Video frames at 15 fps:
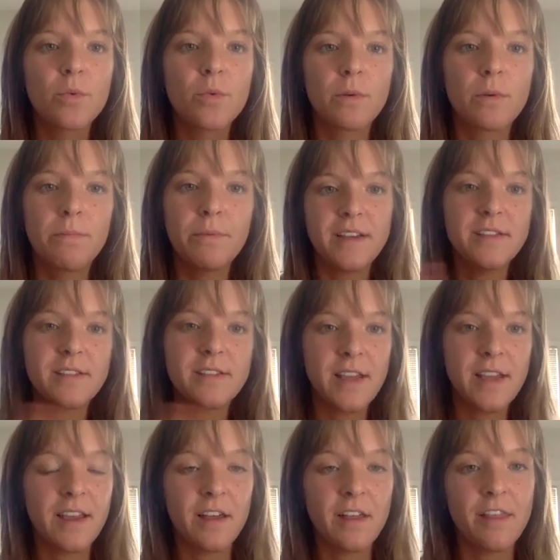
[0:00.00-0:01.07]

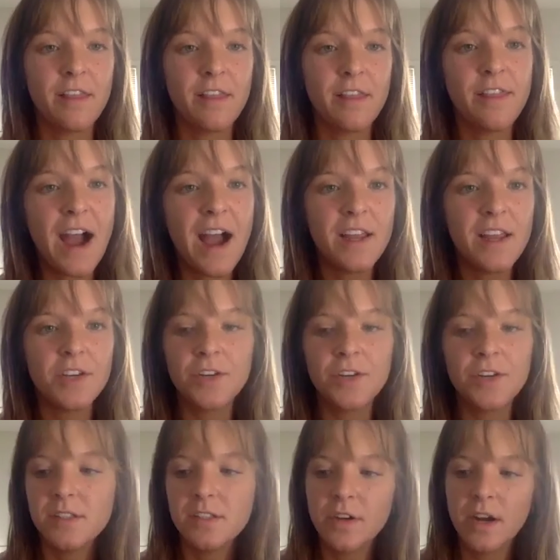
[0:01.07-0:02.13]
replacing that in your
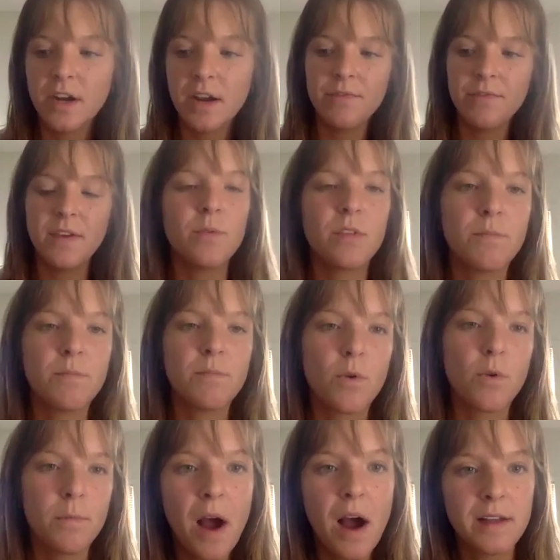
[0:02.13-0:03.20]
Instagram feed with
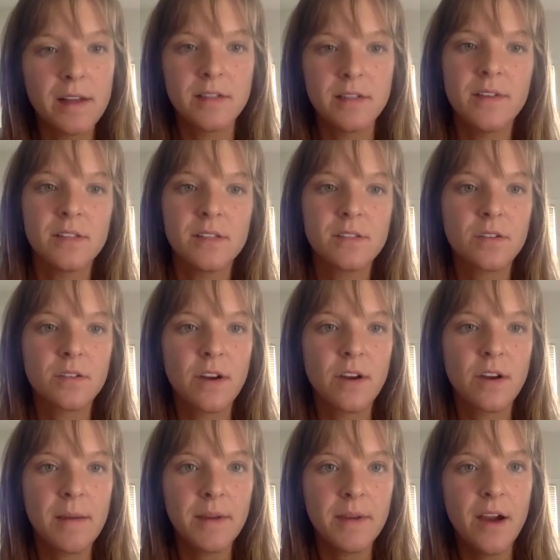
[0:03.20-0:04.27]
more positive
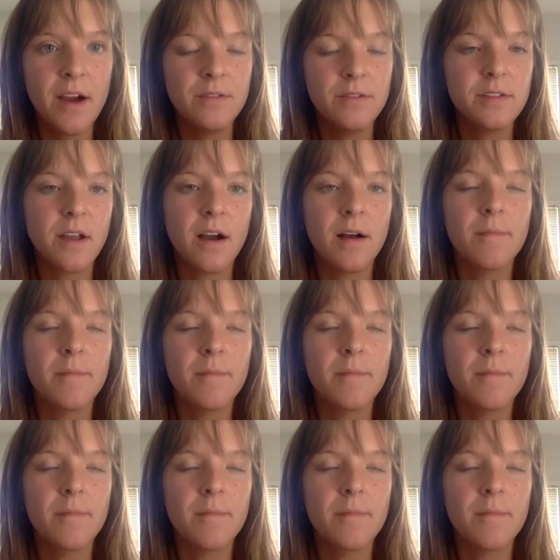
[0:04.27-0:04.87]
Instagram accounts.